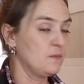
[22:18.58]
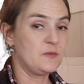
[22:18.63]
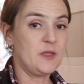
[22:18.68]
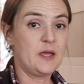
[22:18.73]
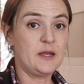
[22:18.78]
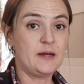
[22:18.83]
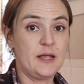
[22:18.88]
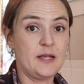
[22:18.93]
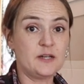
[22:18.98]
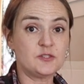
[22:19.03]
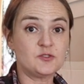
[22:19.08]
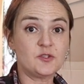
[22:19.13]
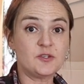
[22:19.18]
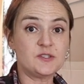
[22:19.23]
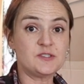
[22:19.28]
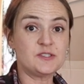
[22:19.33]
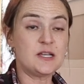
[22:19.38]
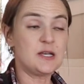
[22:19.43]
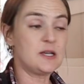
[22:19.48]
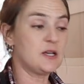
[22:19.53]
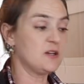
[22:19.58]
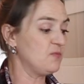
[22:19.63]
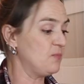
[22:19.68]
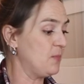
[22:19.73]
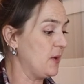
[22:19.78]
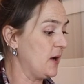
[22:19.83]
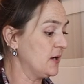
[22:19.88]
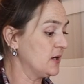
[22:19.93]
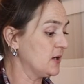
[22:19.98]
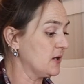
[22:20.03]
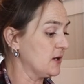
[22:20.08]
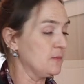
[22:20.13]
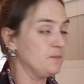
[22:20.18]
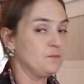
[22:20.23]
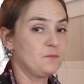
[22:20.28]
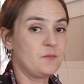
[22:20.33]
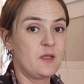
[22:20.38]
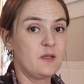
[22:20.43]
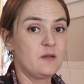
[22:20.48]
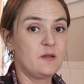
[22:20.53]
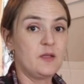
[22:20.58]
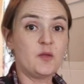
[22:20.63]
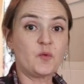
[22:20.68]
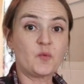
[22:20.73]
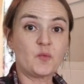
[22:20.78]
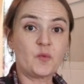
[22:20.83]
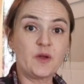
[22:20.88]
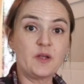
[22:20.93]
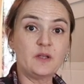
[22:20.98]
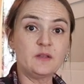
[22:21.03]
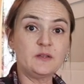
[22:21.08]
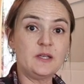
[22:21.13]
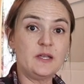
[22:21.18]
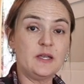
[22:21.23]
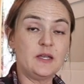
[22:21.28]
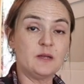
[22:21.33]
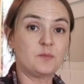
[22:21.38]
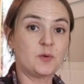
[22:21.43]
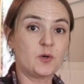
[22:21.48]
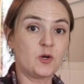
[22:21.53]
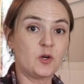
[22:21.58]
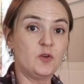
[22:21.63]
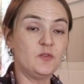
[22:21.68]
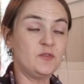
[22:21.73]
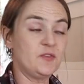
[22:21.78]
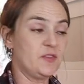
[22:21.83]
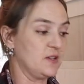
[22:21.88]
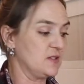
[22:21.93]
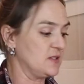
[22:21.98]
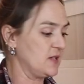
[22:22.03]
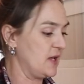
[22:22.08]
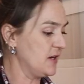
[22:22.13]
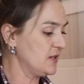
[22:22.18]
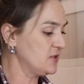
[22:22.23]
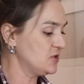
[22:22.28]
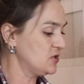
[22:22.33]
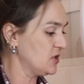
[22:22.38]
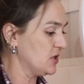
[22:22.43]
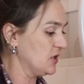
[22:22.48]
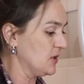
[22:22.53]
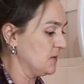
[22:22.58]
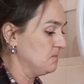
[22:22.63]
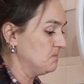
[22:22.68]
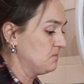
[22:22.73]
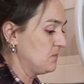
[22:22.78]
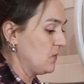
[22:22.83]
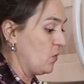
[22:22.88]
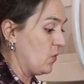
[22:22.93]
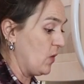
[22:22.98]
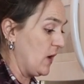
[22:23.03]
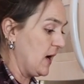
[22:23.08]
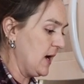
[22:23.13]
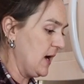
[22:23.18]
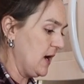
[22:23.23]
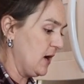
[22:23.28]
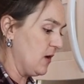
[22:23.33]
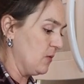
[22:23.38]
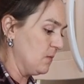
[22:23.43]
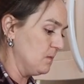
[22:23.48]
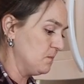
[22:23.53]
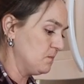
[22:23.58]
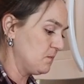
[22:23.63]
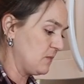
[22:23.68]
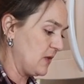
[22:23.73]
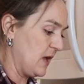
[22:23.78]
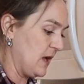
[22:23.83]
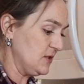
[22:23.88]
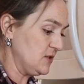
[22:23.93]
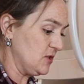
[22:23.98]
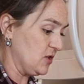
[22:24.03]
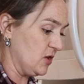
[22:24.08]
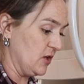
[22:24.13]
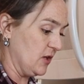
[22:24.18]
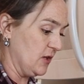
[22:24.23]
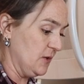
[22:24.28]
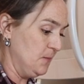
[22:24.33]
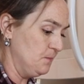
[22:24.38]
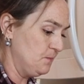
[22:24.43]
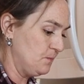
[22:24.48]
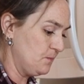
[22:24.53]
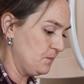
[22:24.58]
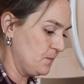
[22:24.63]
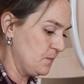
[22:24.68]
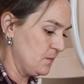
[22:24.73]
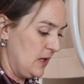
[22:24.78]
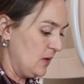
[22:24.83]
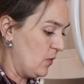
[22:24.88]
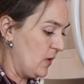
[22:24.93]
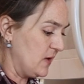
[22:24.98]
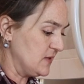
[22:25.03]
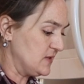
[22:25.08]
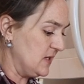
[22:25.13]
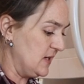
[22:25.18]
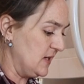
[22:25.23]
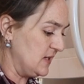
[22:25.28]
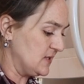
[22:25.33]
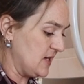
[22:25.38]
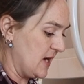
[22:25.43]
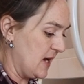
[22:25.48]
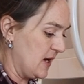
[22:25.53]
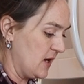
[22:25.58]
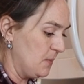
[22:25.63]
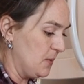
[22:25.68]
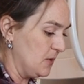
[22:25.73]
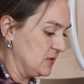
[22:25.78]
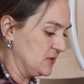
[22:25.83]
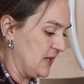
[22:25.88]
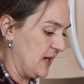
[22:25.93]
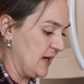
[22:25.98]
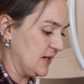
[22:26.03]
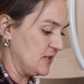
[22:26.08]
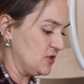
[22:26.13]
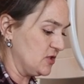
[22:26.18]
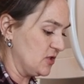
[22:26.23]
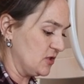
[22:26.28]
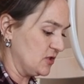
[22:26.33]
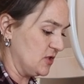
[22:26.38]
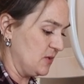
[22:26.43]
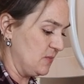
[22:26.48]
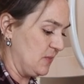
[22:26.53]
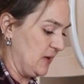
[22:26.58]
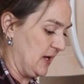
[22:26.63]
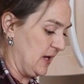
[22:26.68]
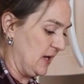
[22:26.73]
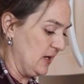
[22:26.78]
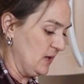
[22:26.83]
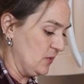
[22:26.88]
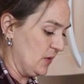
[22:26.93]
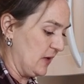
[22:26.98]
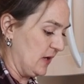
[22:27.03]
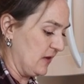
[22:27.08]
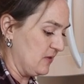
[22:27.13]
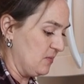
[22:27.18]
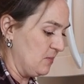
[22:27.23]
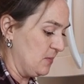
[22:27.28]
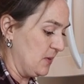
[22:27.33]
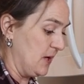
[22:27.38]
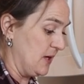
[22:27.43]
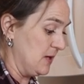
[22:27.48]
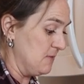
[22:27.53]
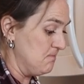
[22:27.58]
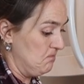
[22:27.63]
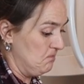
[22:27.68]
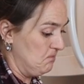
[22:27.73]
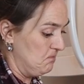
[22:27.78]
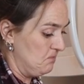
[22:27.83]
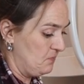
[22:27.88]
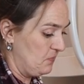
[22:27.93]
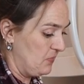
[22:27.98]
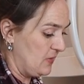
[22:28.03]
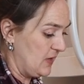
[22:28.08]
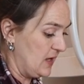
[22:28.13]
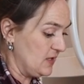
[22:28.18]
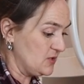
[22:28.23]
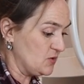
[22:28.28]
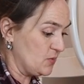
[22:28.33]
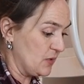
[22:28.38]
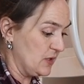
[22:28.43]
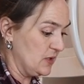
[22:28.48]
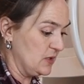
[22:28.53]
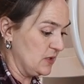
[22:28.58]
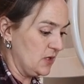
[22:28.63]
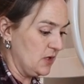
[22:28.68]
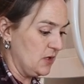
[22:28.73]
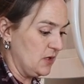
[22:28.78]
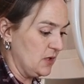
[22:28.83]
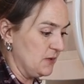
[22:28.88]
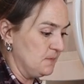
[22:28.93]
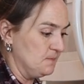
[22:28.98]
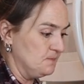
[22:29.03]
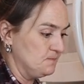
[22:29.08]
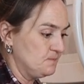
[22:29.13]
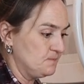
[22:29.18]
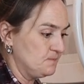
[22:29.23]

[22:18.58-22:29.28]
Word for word: That extra stick of butter, it really improved the texture. Wow, that's good. It wasn't a terrible texture to begin with, but that's really good.